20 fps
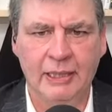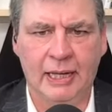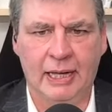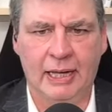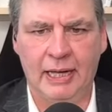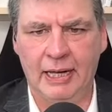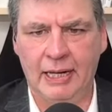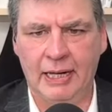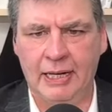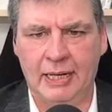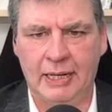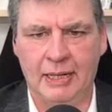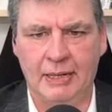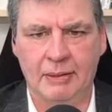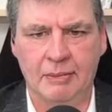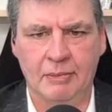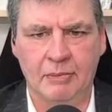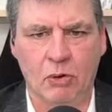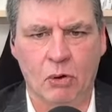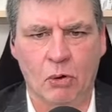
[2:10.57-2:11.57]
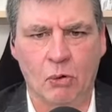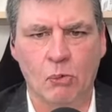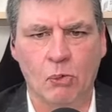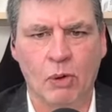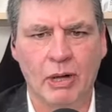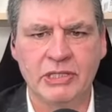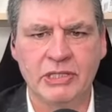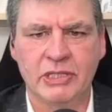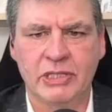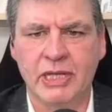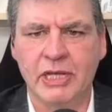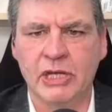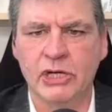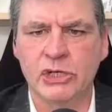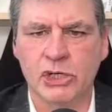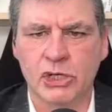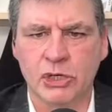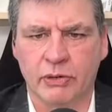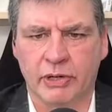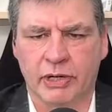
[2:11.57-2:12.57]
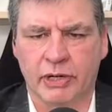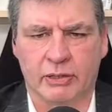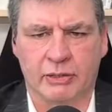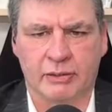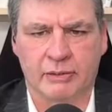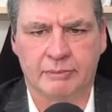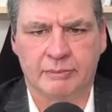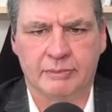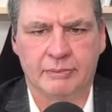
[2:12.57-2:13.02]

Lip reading: What's the issue here?